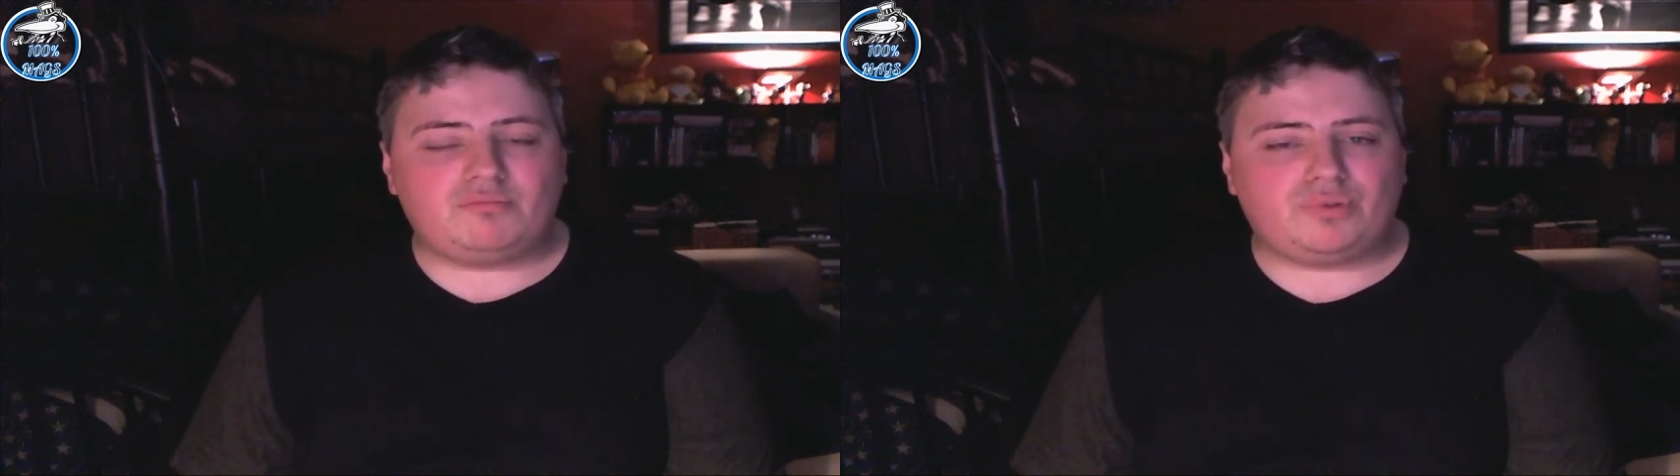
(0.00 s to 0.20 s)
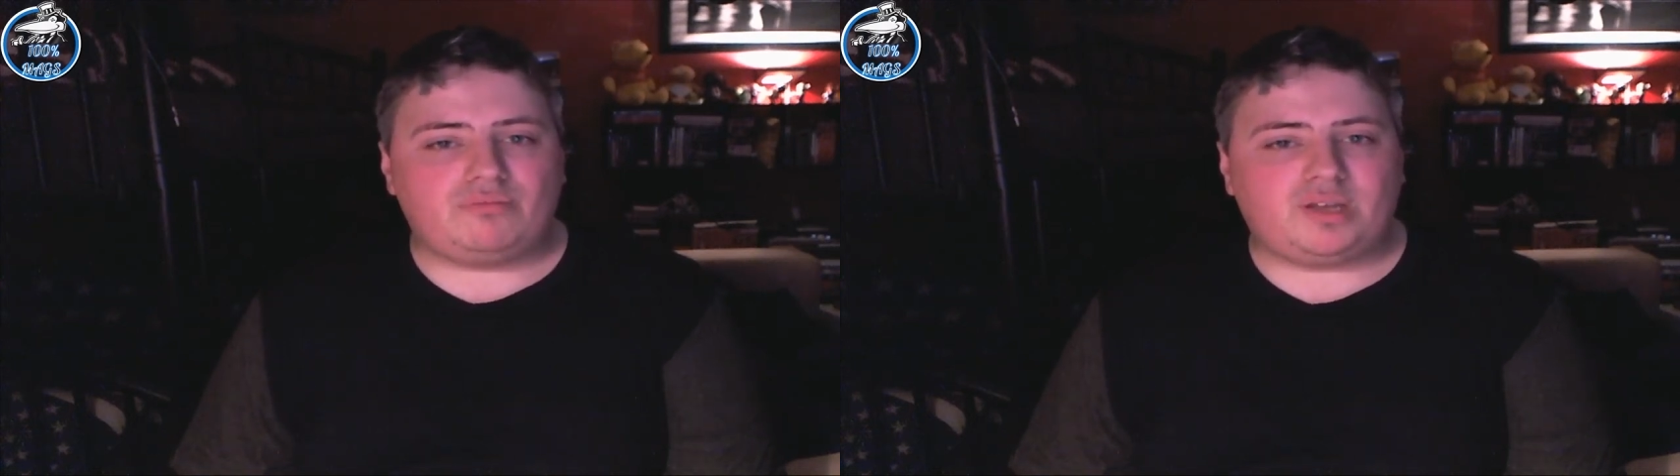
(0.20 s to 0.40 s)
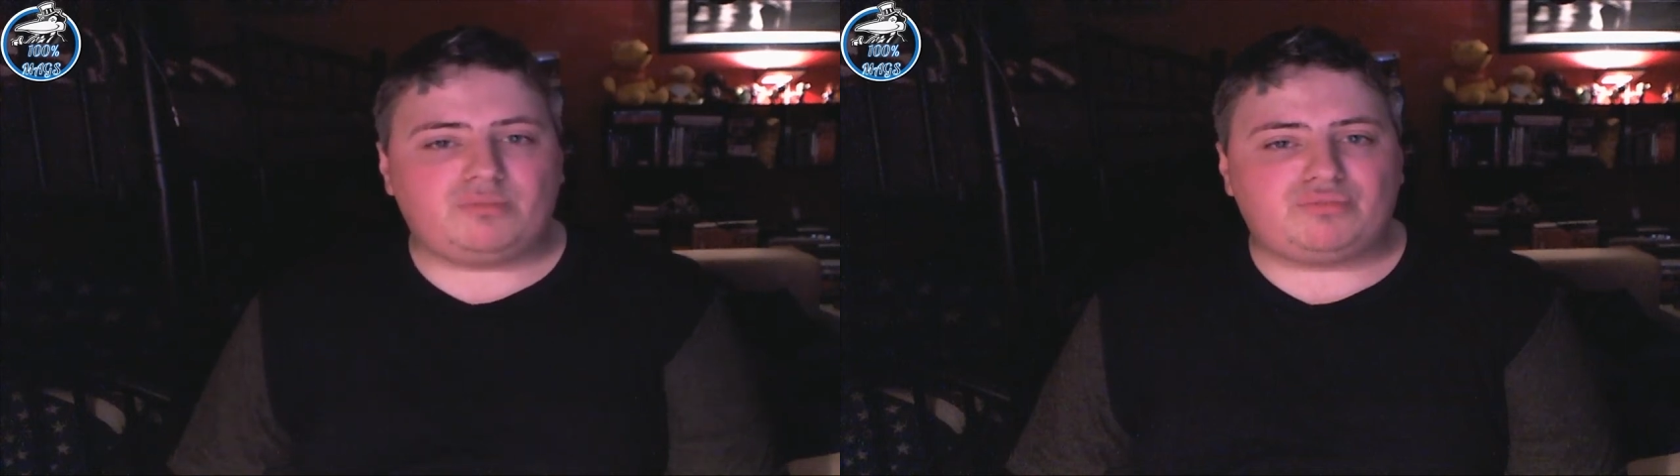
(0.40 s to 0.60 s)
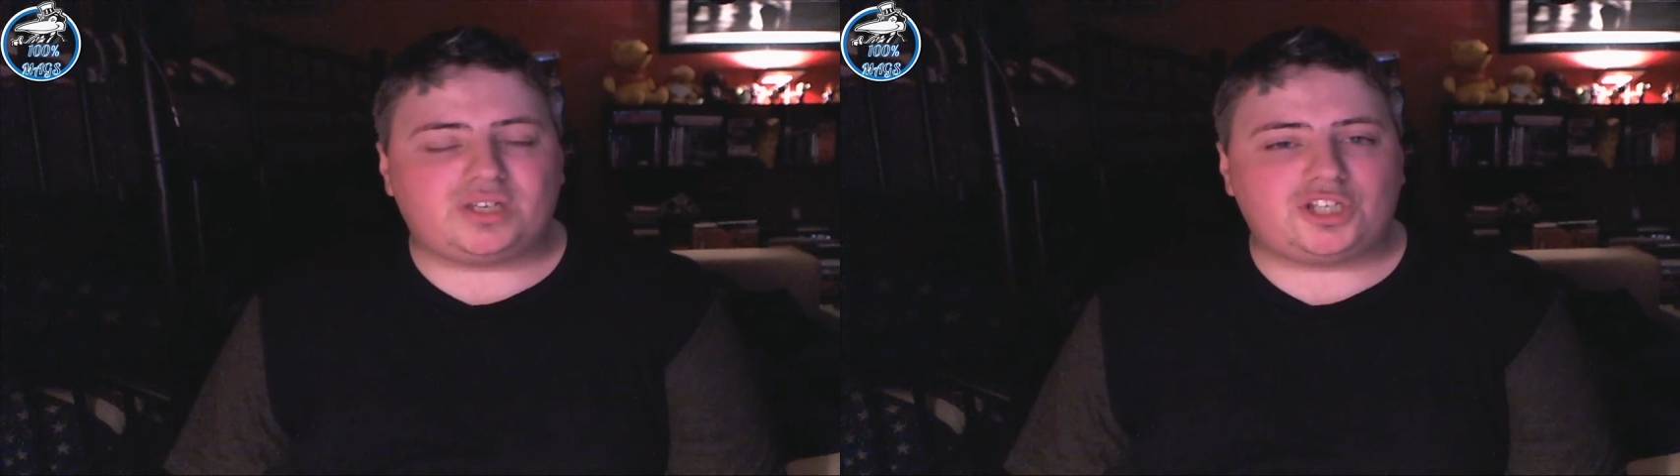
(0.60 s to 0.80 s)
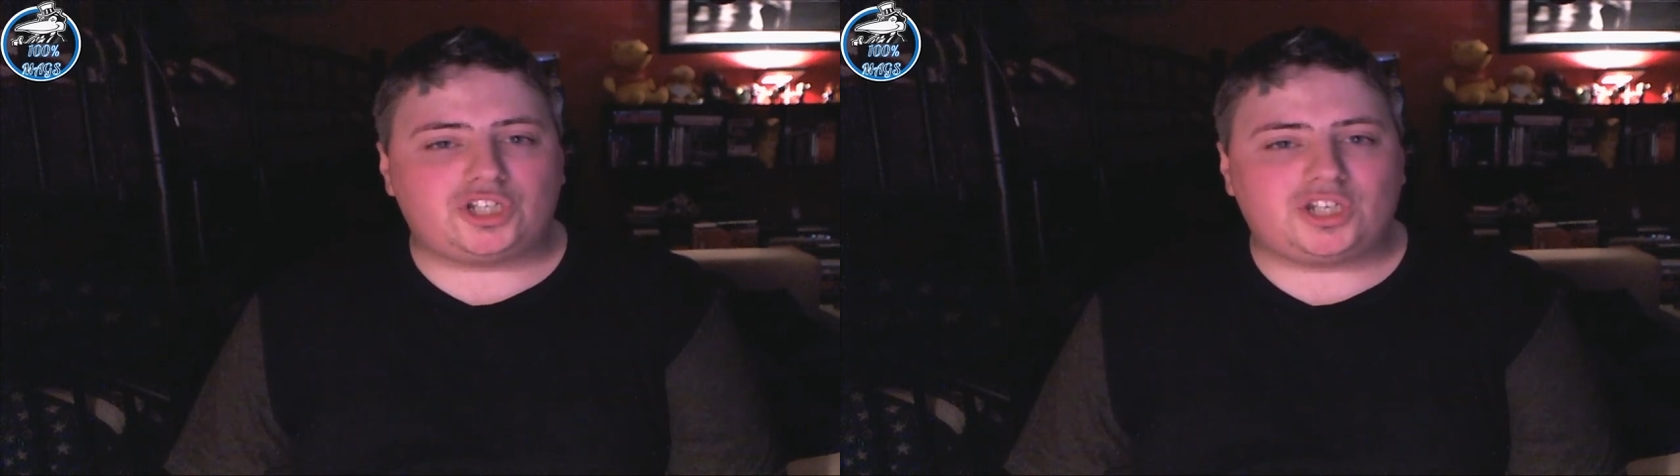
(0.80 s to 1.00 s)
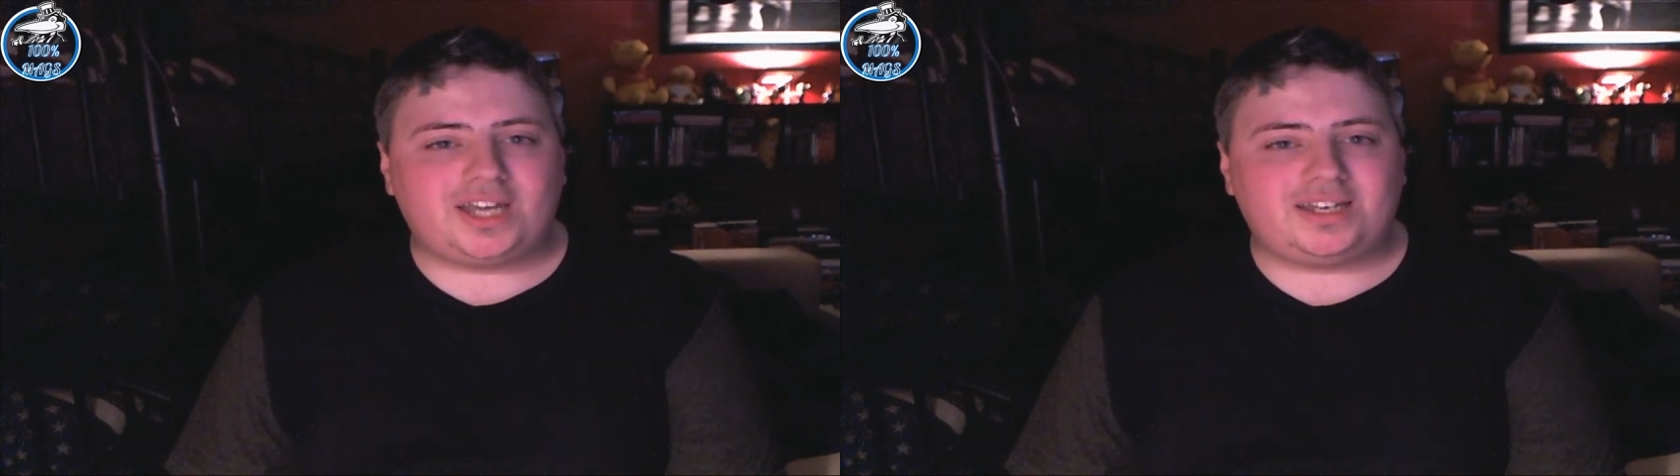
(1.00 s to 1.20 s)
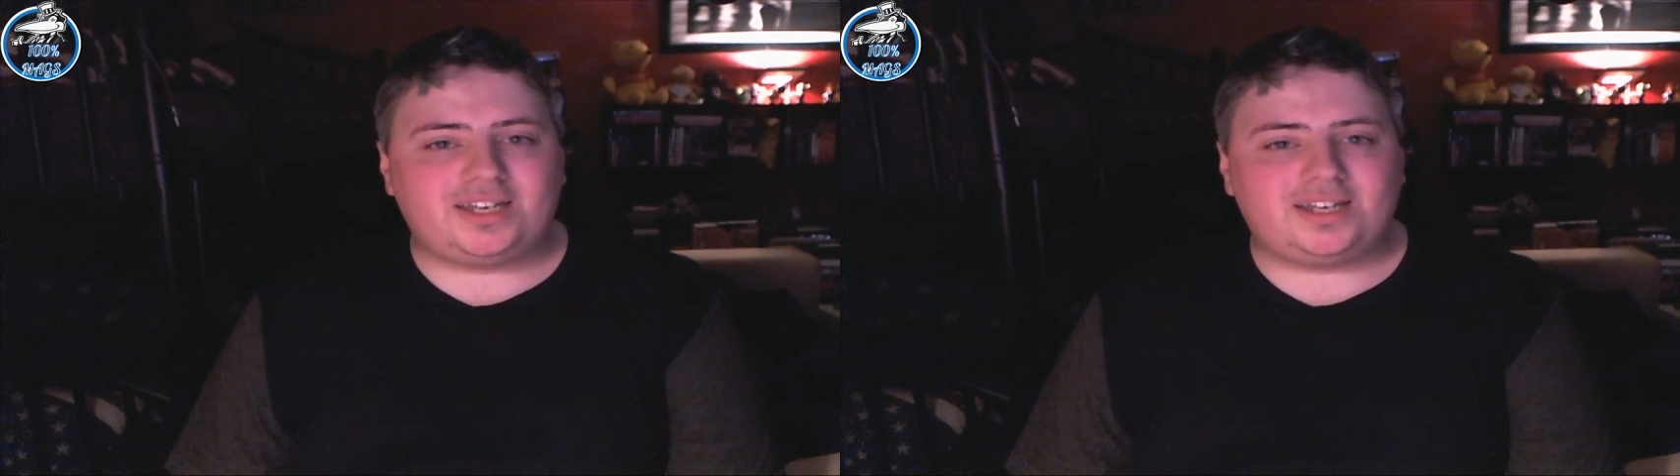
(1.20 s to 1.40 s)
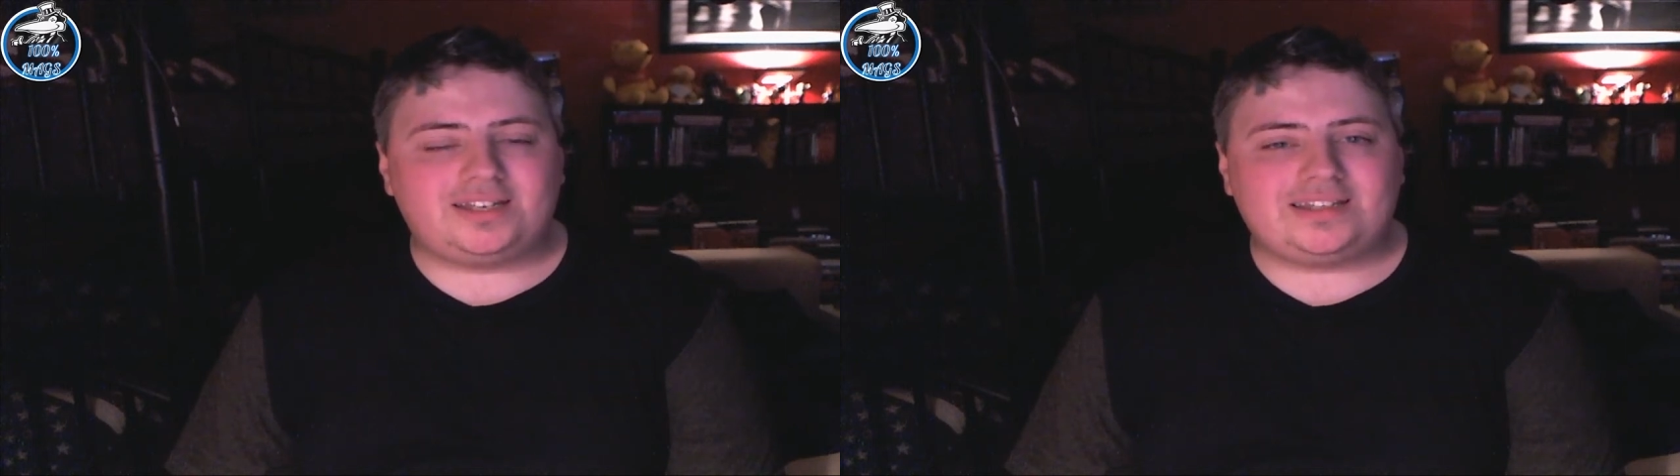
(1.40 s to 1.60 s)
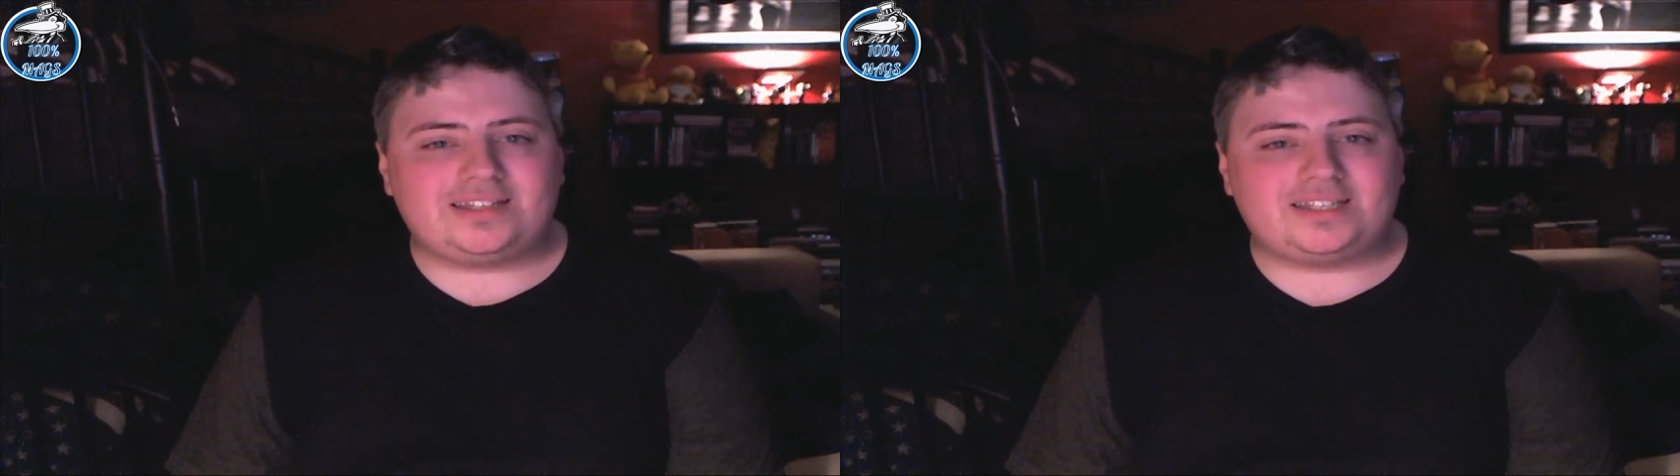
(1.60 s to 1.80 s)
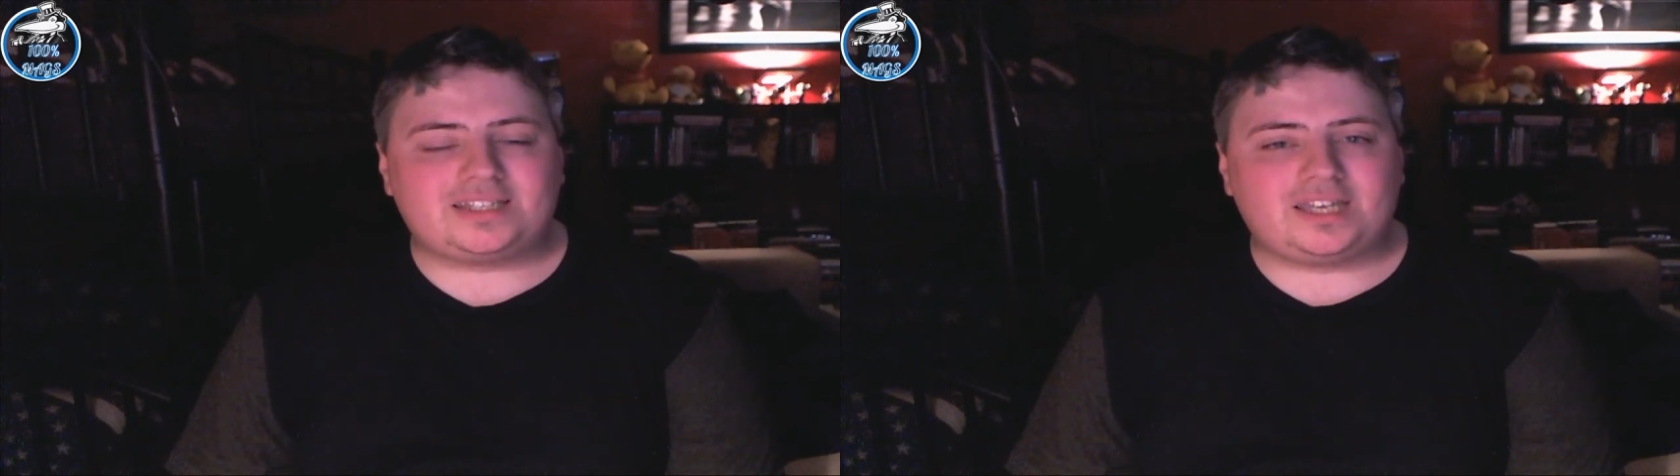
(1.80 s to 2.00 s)
But my prediction heading
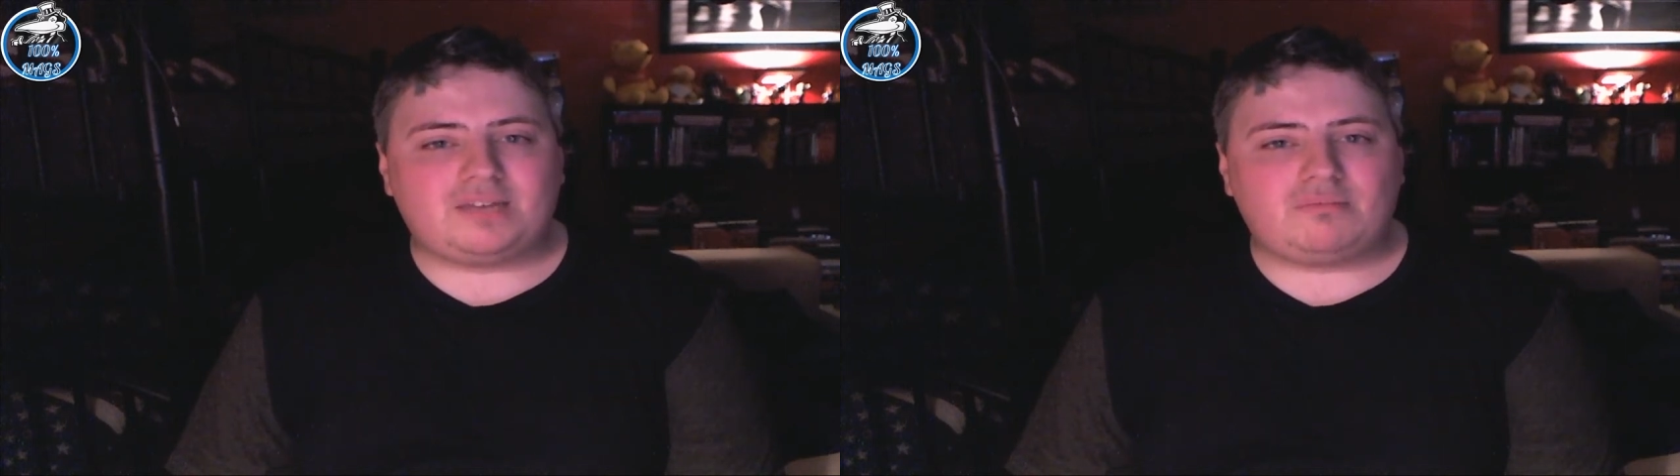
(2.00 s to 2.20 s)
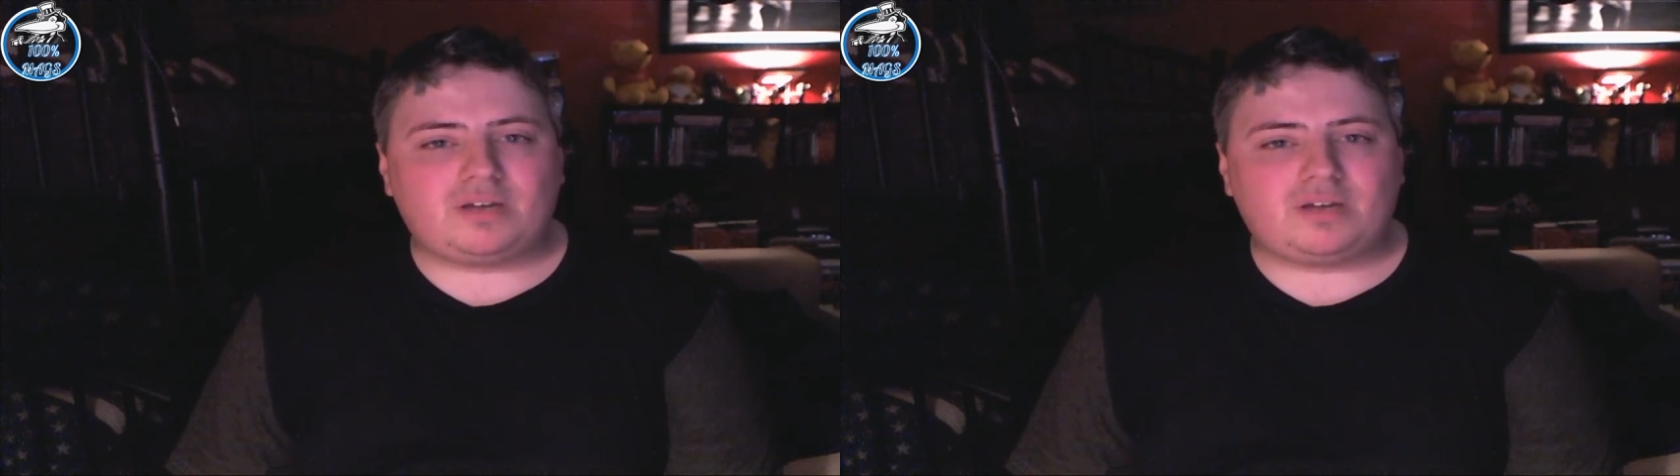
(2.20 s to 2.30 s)
this game,